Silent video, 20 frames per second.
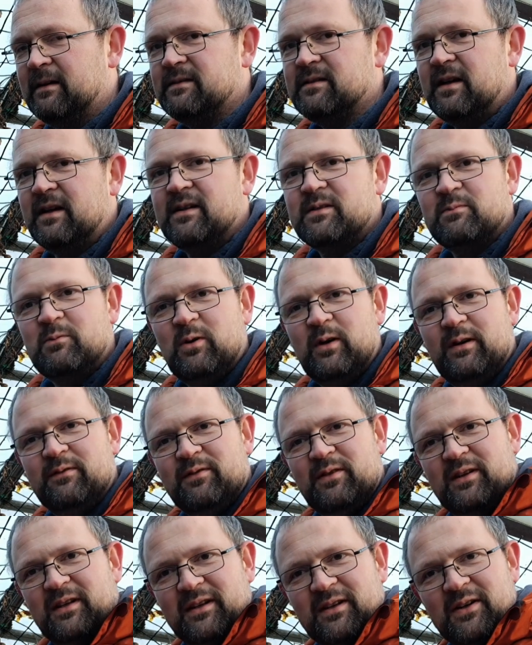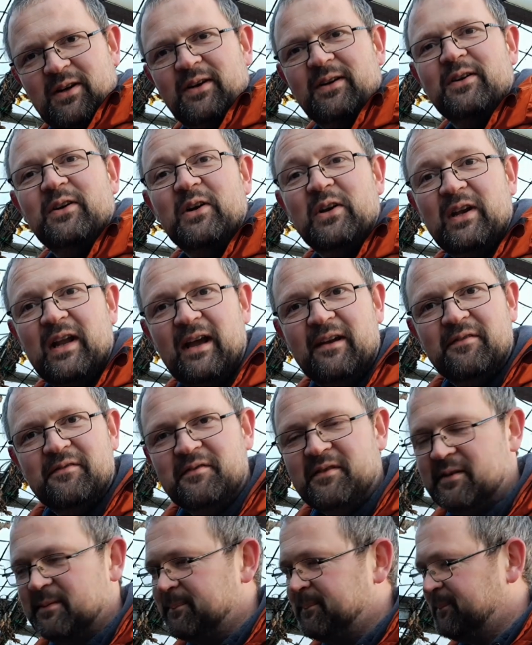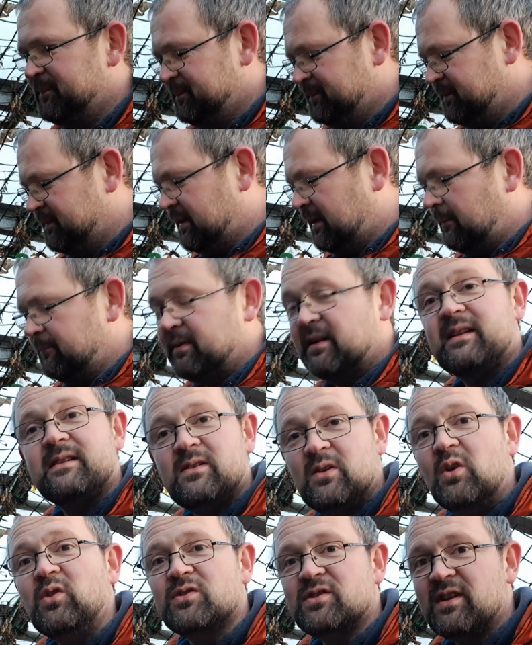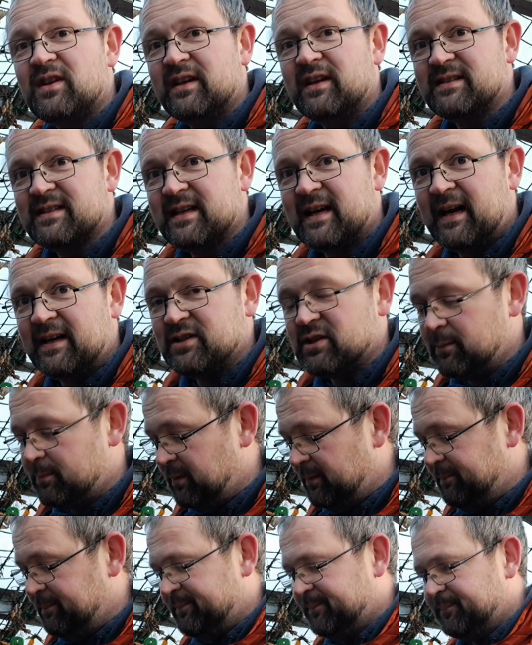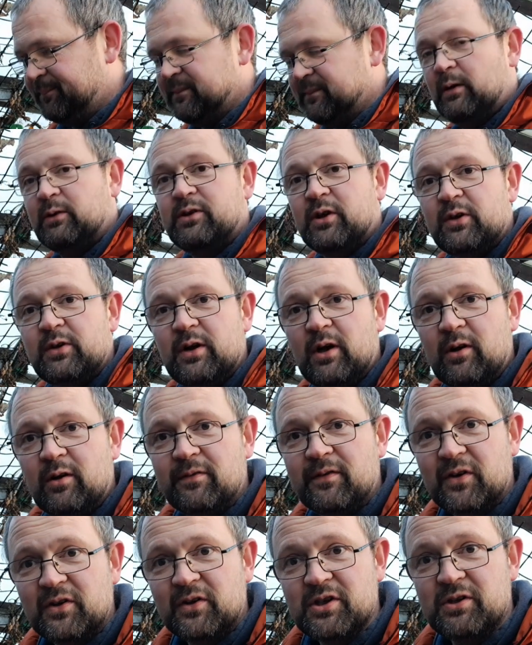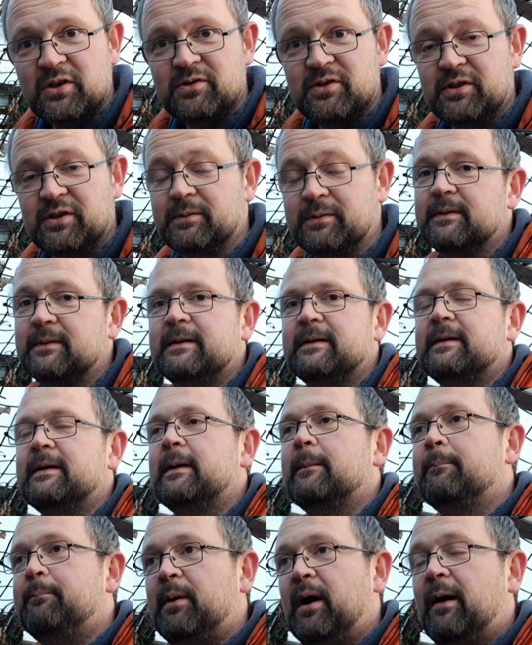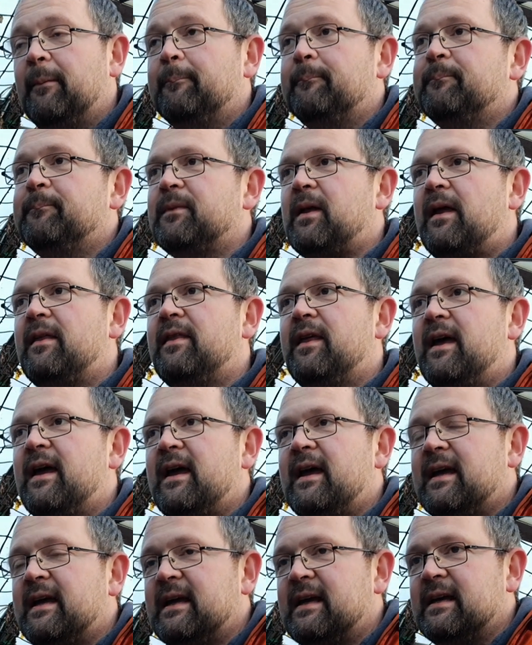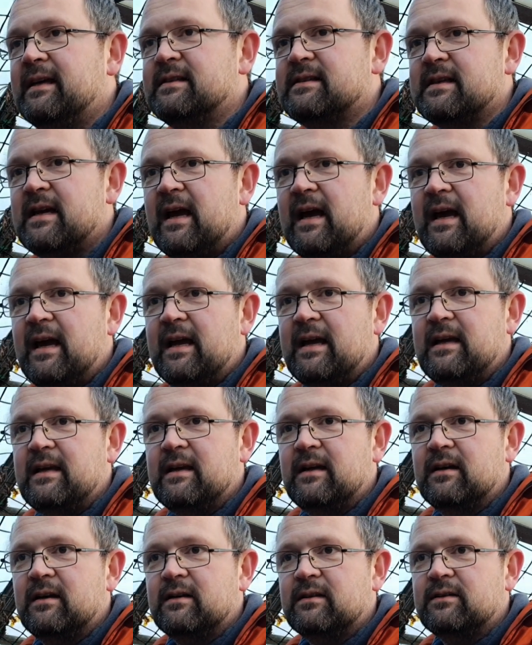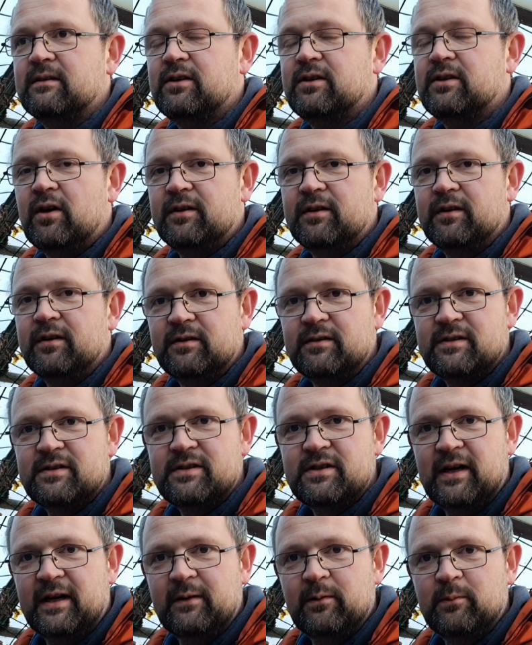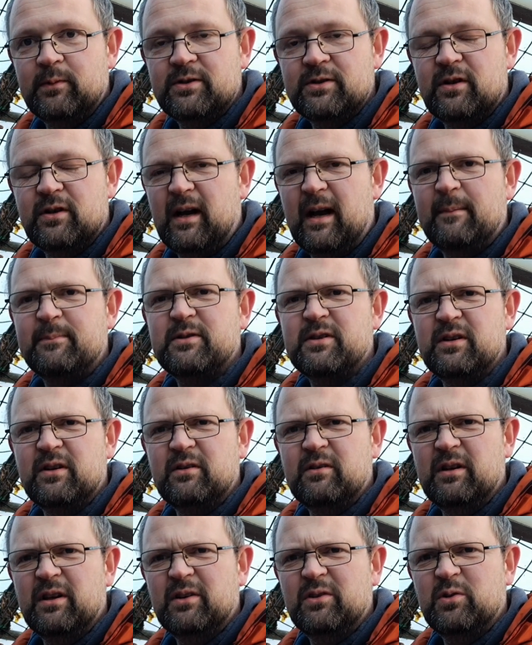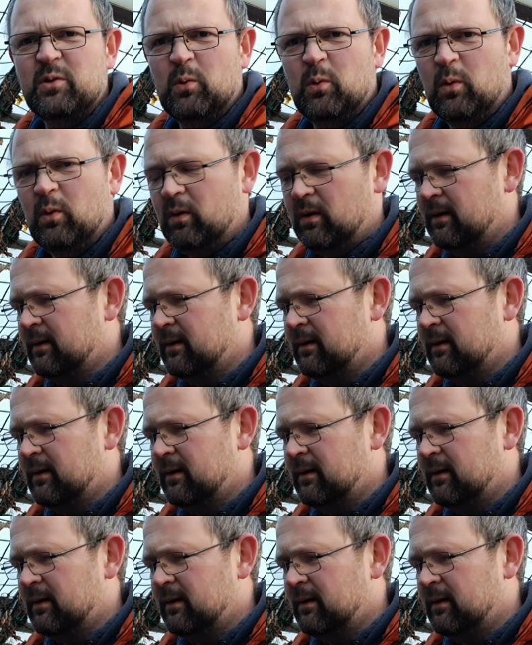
that's why everything kind of got left. But there's lots of things to catch up on. Now, I don't know if I showed you, but there is a gardener's channel which I absolutely adore.